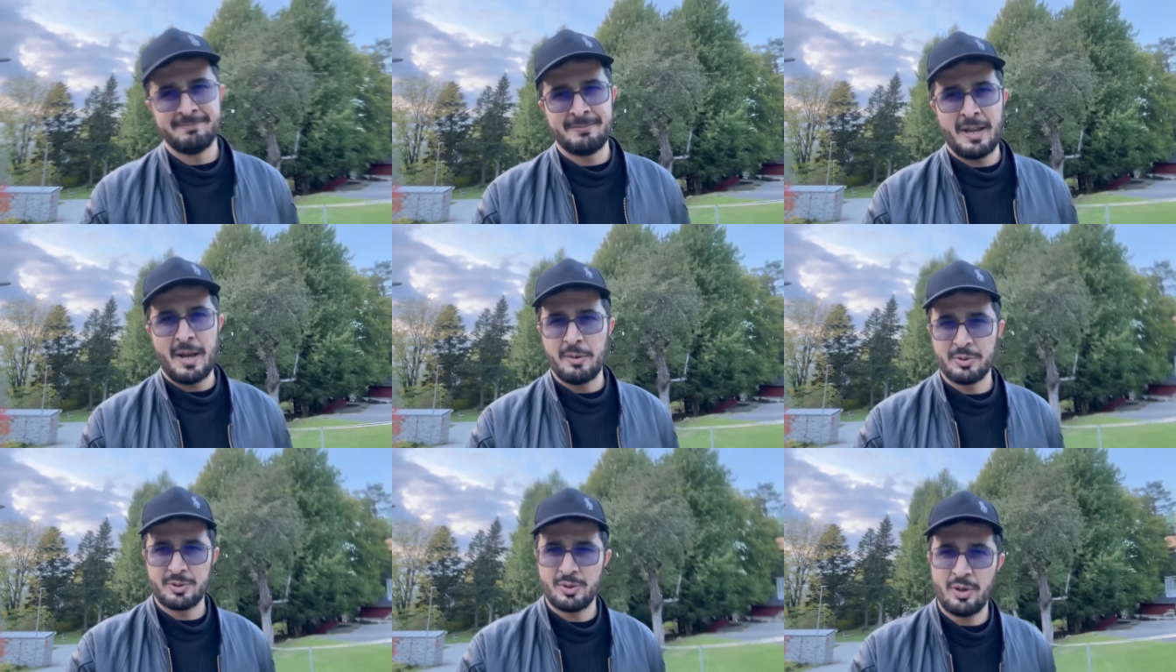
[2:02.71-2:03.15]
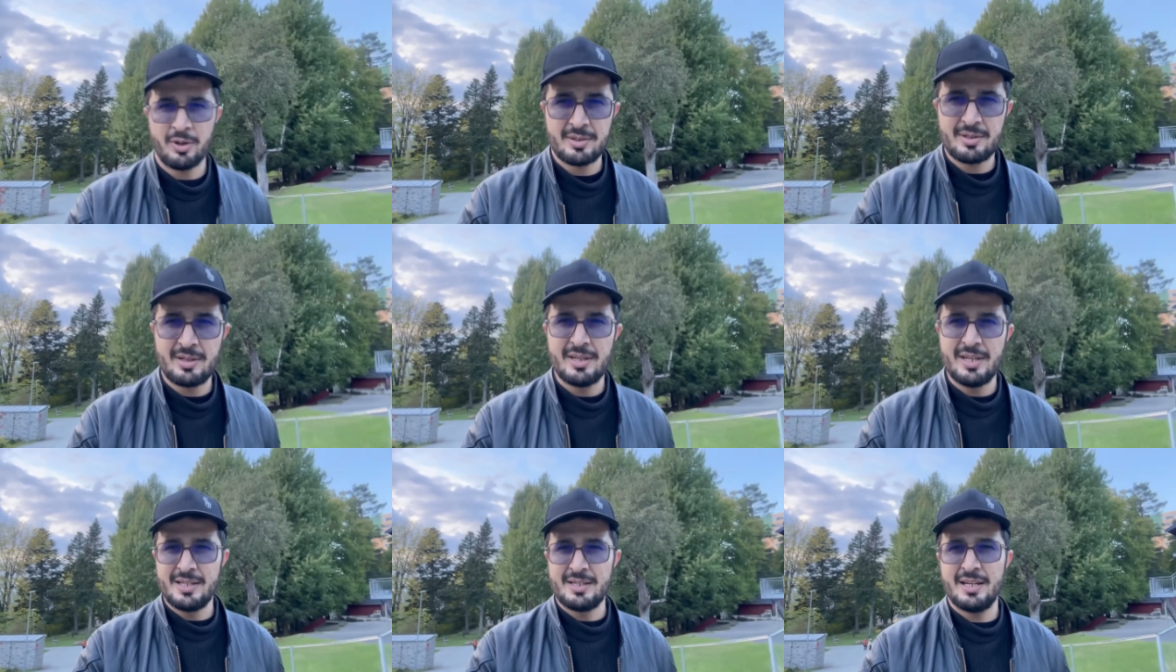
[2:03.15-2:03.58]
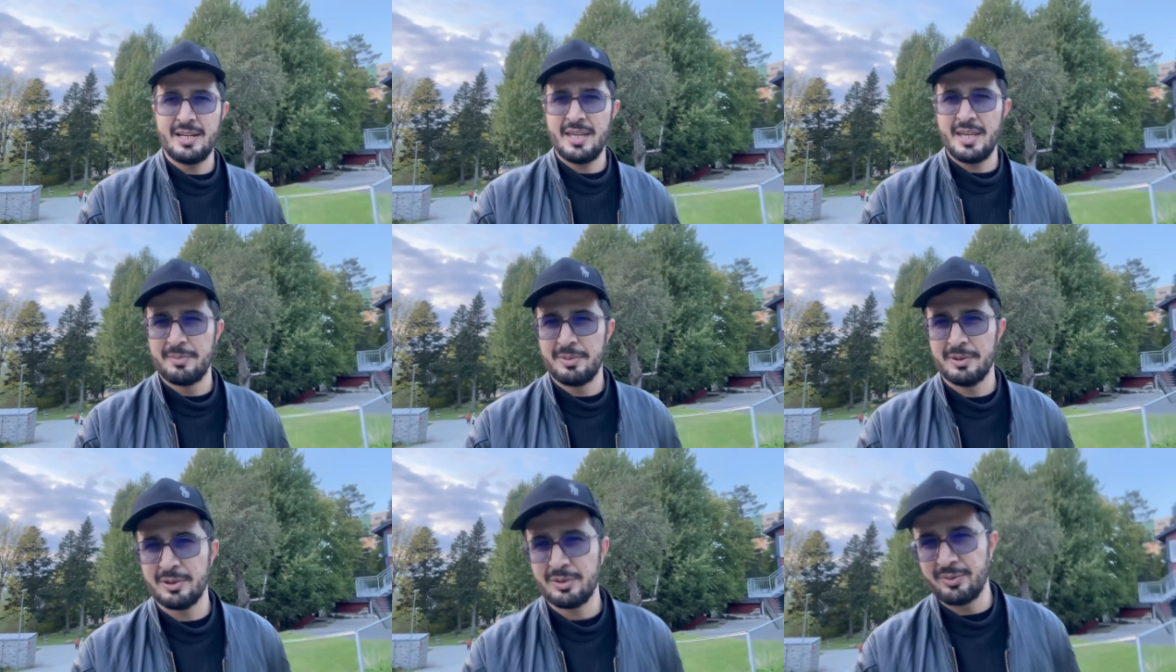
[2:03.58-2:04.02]
I was not literally
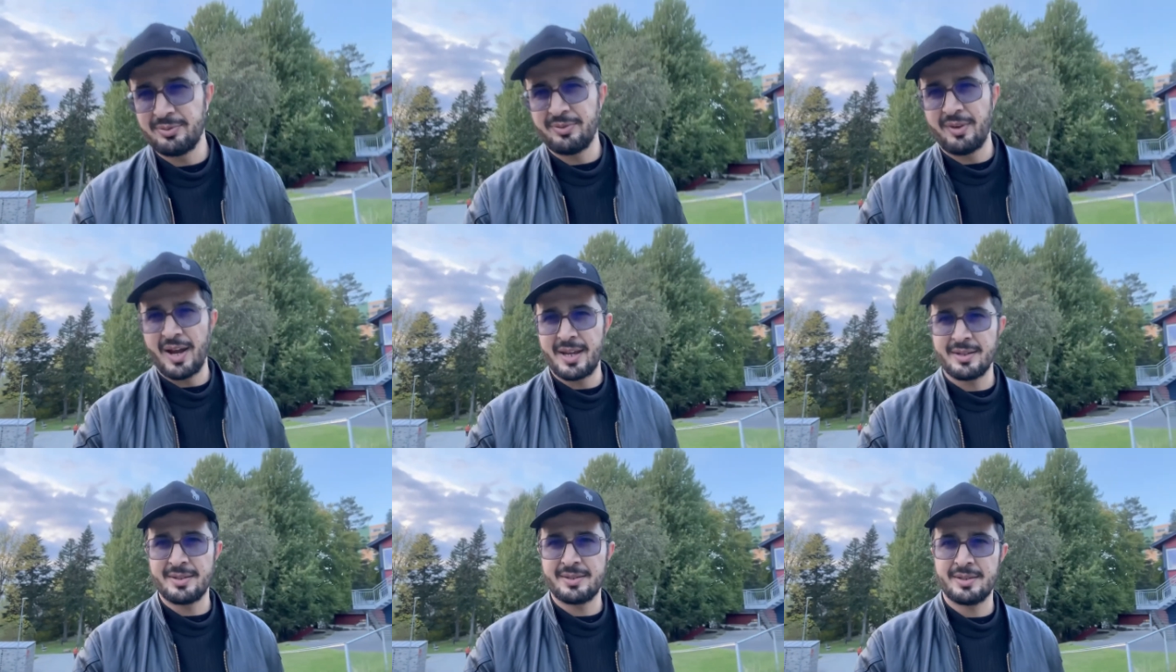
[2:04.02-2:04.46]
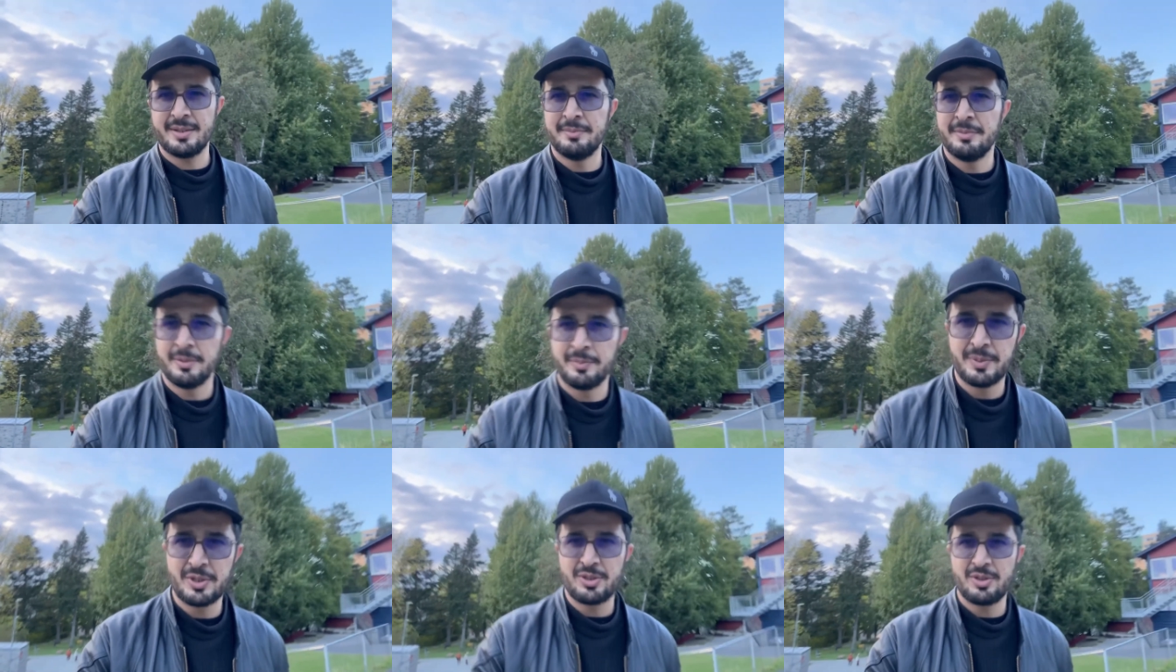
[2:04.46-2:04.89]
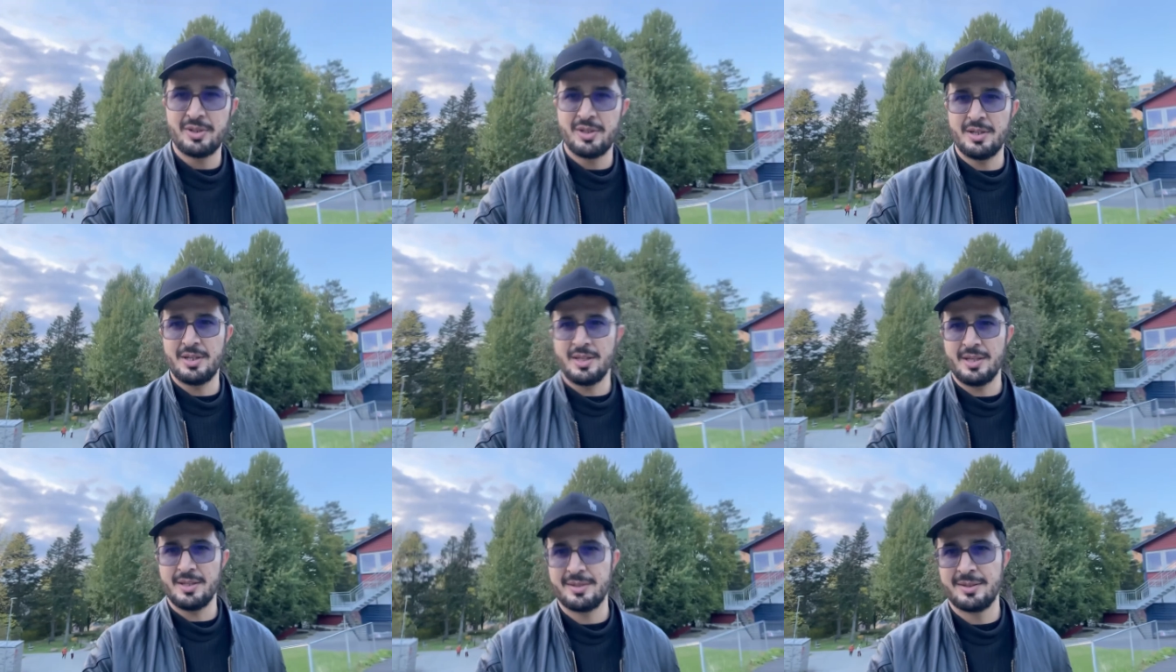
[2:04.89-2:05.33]
able to find some
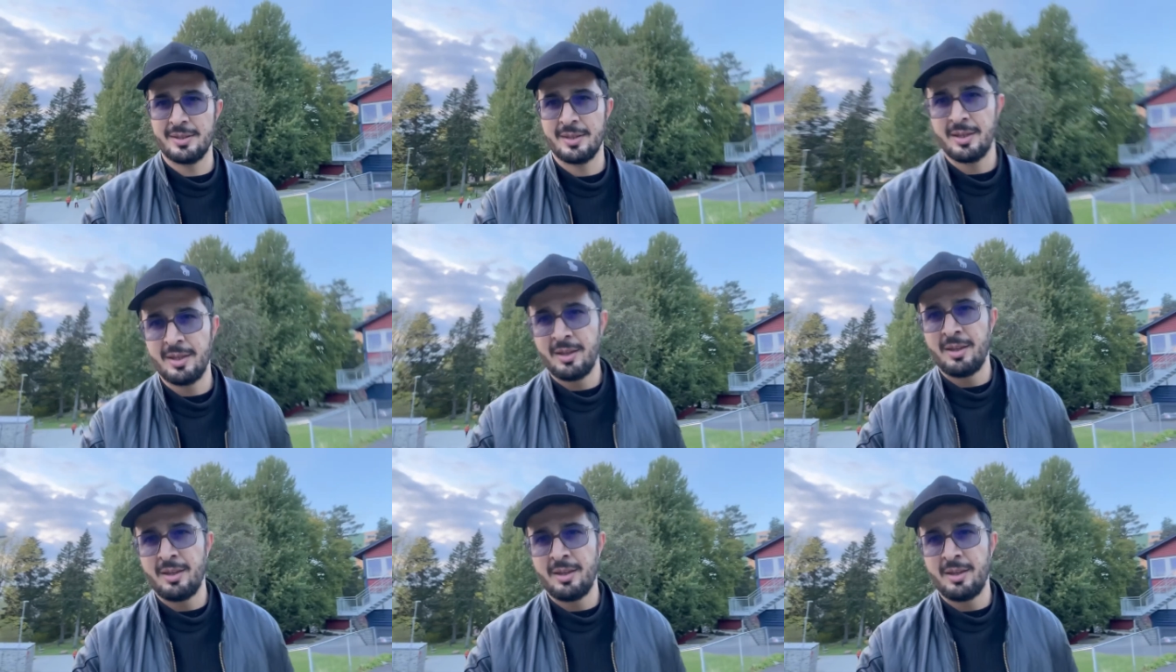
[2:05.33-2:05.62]
opportunities.